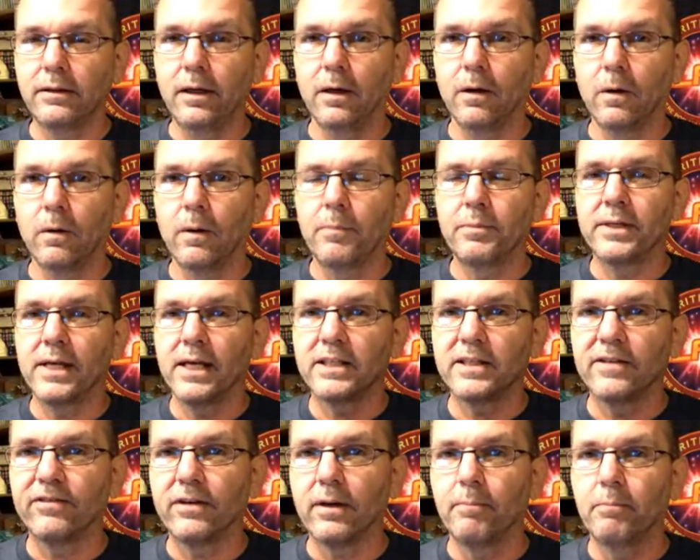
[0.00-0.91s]

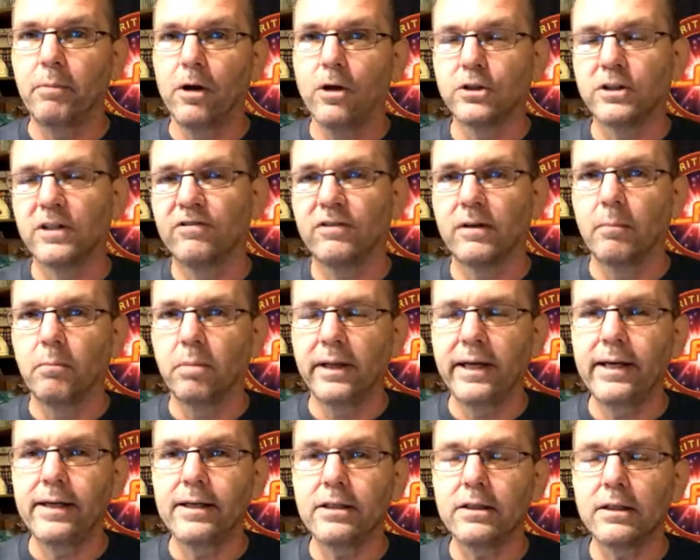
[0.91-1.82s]
obsessive compulsive
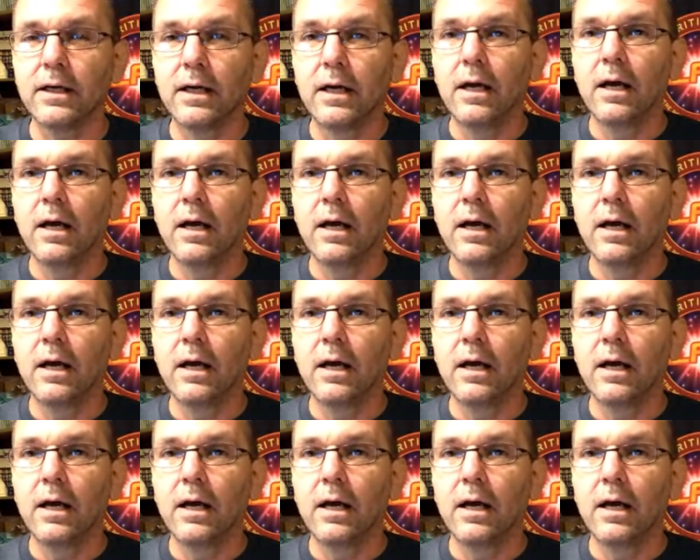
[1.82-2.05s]
completist,